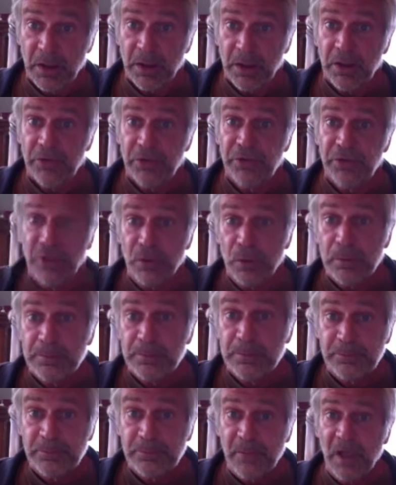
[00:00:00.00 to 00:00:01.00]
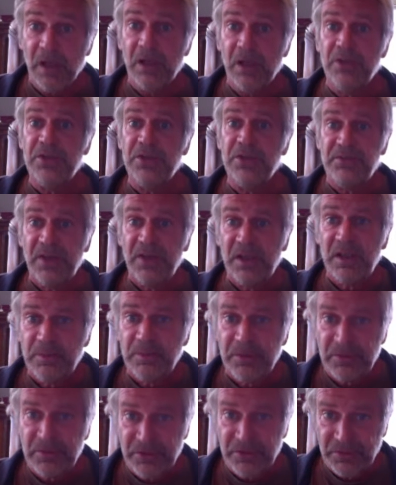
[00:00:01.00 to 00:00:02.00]
So The
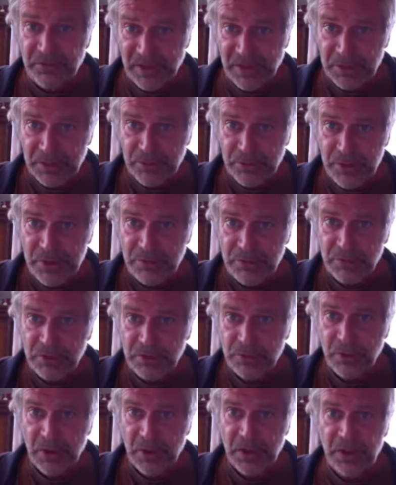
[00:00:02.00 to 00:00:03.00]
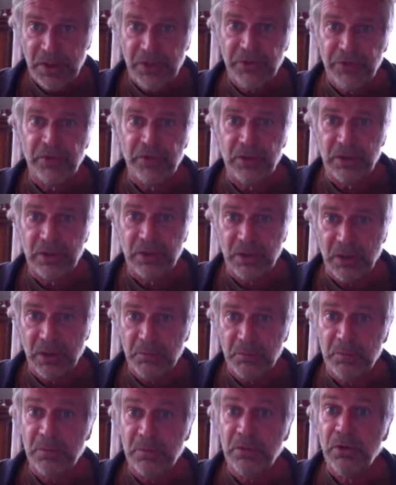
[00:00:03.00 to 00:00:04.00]
development of language requires
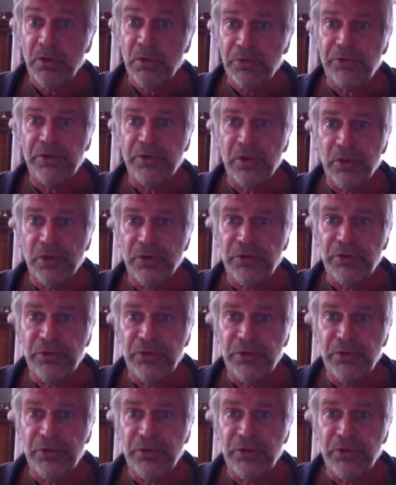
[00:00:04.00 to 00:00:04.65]
lots and lots